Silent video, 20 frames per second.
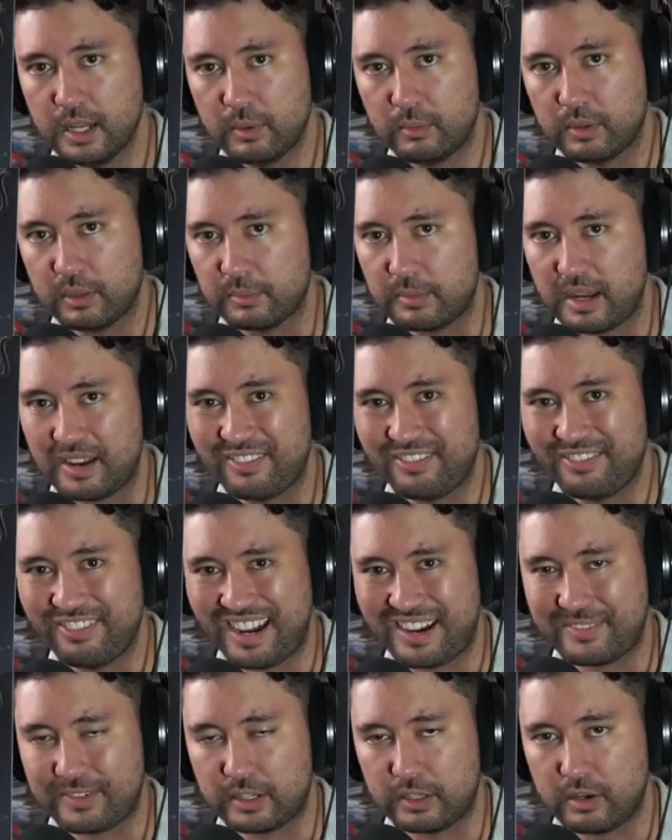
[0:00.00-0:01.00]
one of my
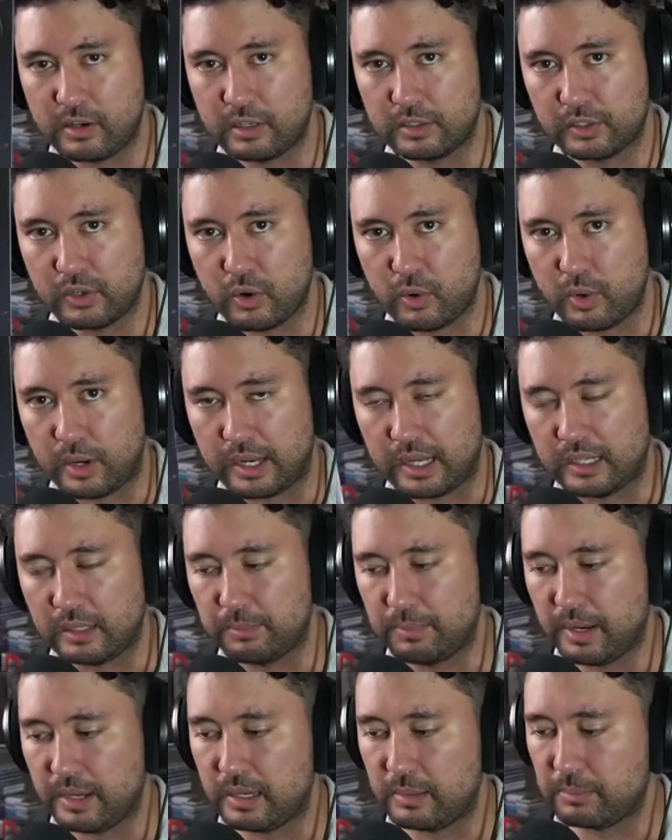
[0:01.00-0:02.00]
favorite ongoing
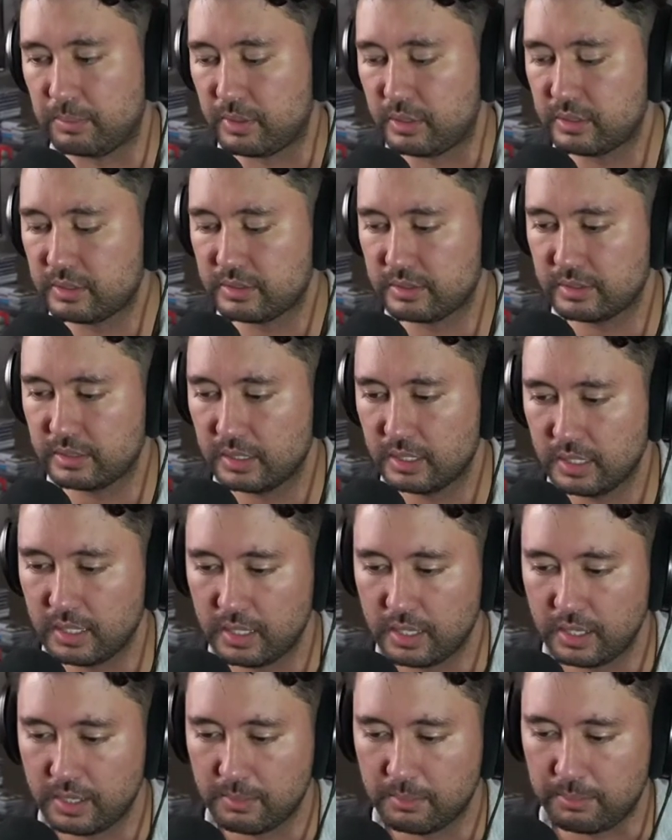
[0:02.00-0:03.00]
independent books
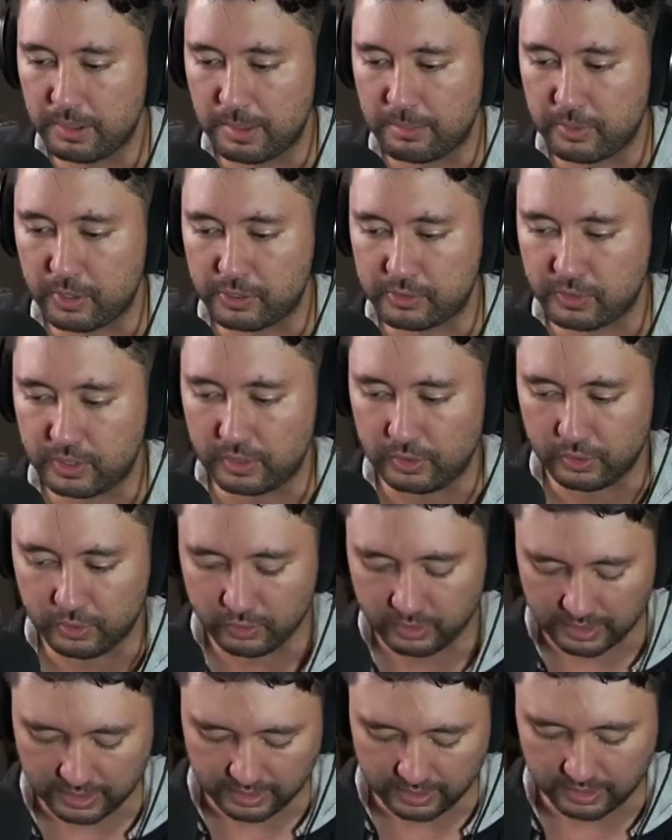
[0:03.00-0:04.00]
by Marjorie
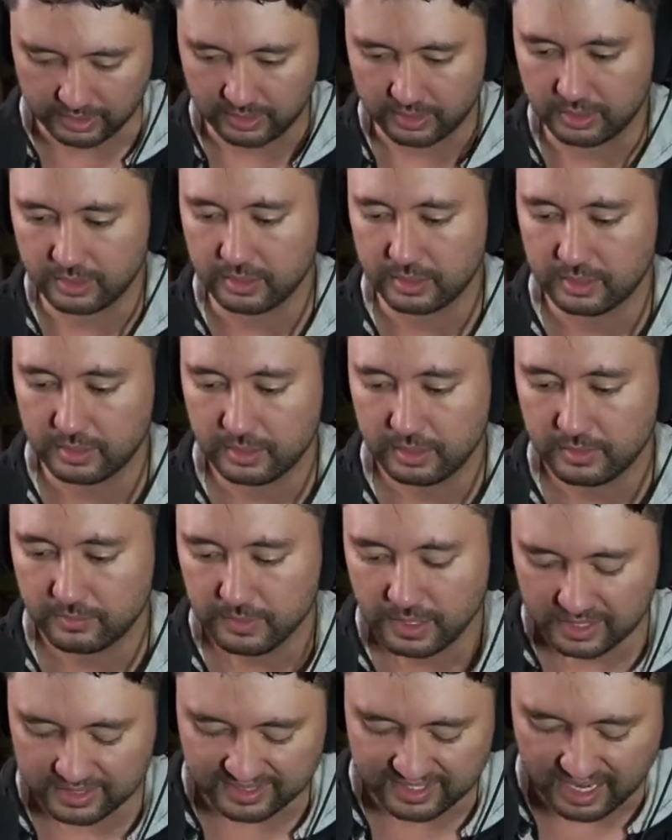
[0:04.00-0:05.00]
Liu and
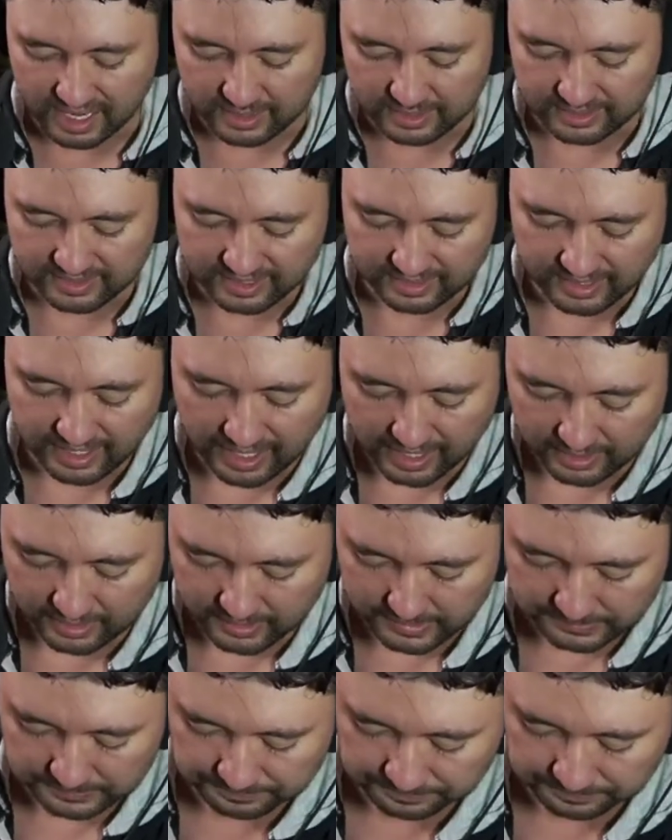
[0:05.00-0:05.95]
Sana Takeda.